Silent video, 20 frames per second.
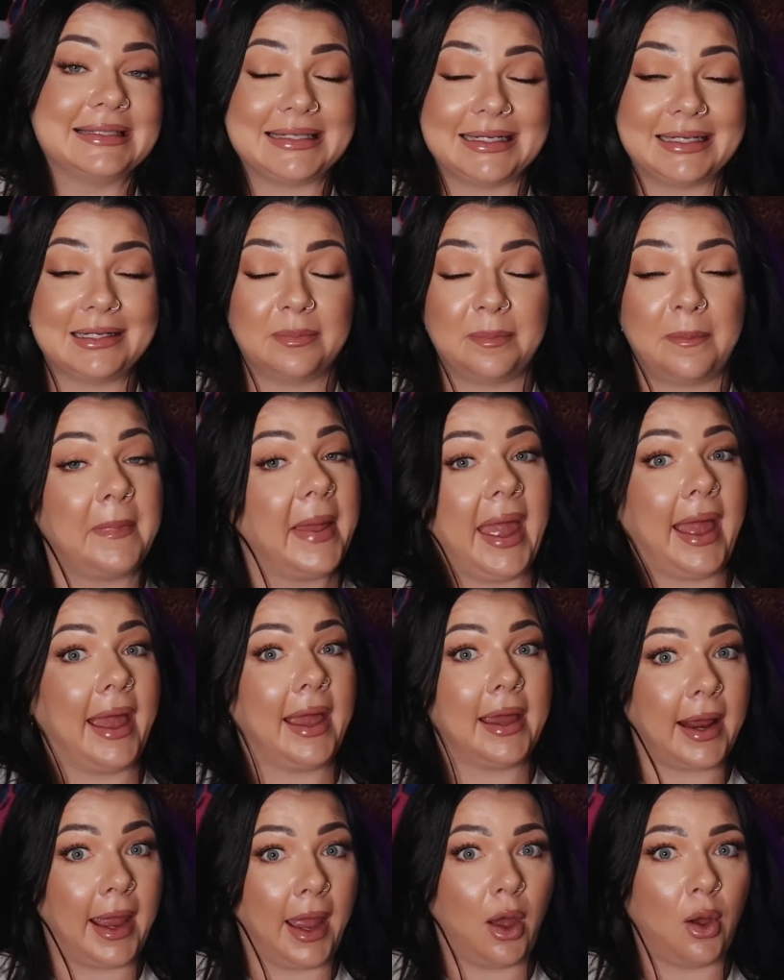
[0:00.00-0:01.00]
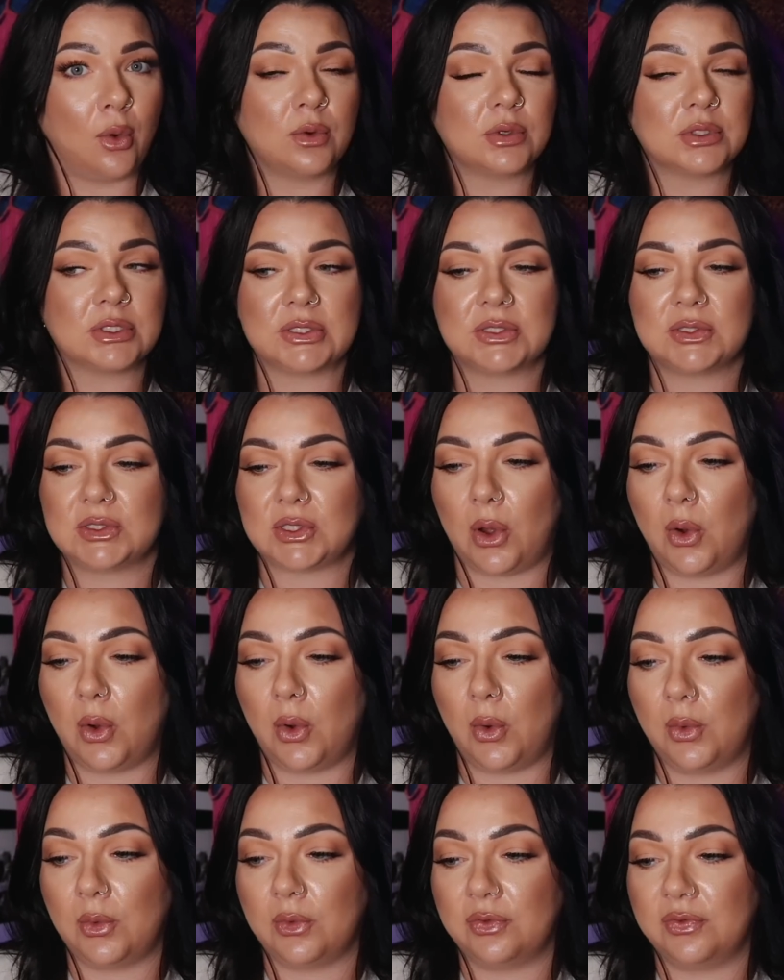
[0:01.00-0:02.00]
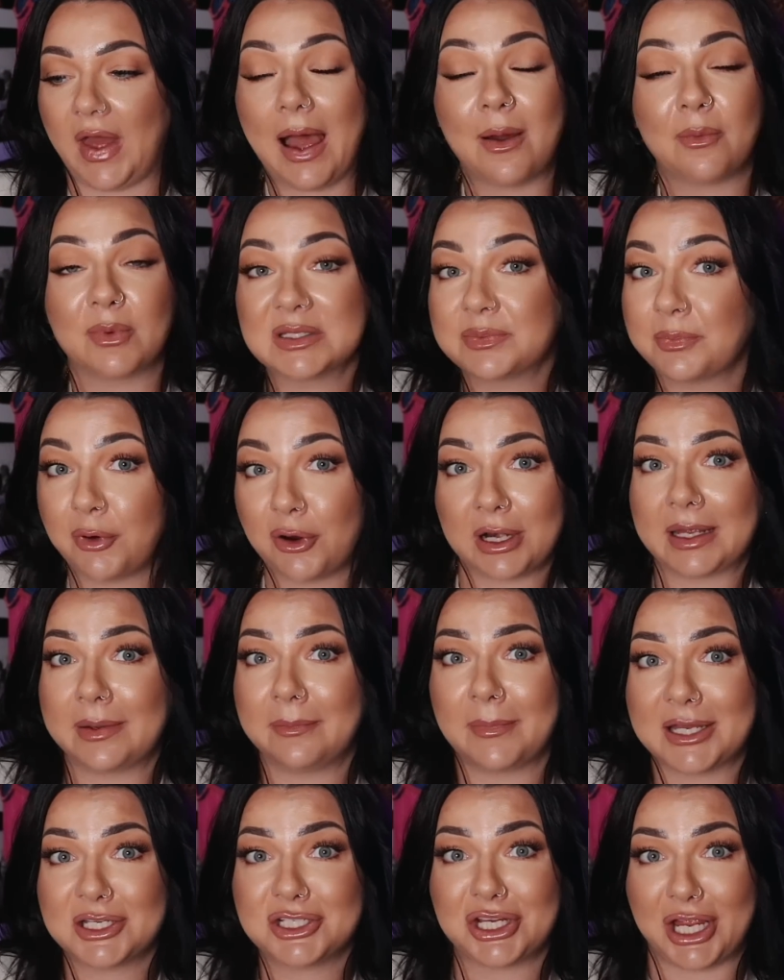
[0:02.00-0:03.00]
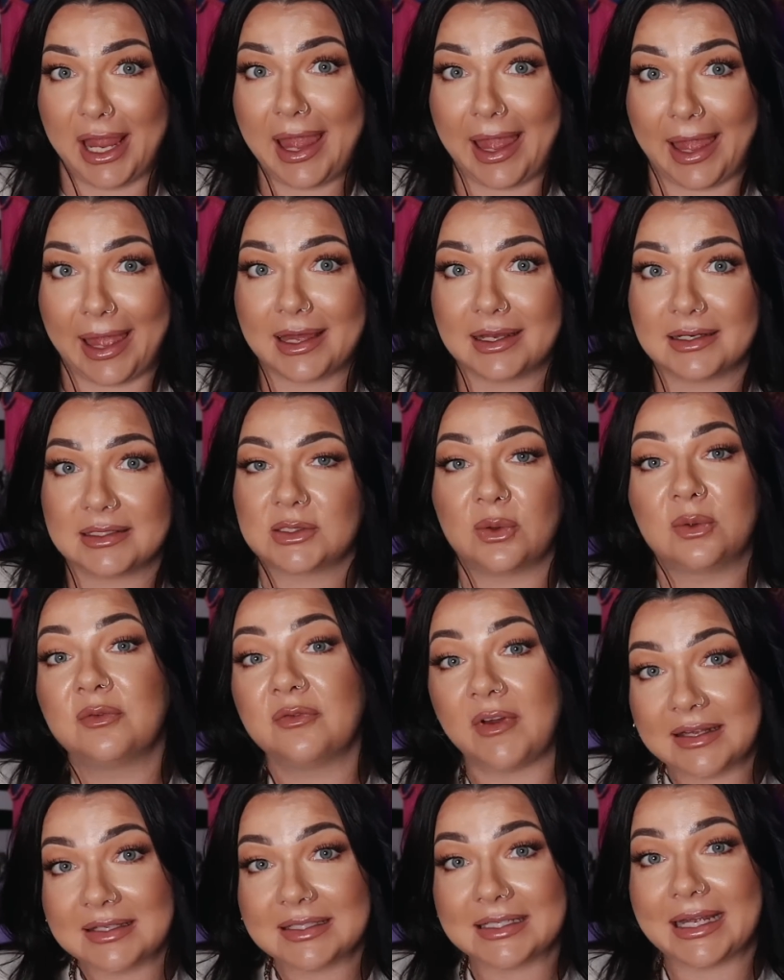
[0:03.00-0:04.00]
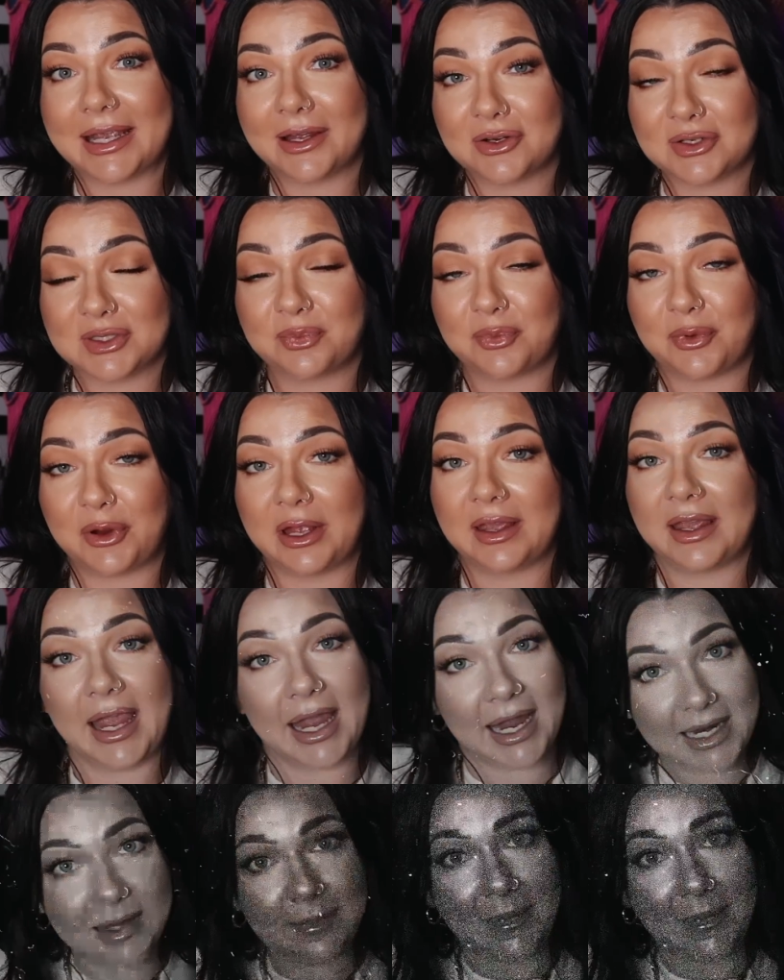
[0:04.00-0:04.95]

didn't pan out, so that was pretty much it. So investigators bring Katie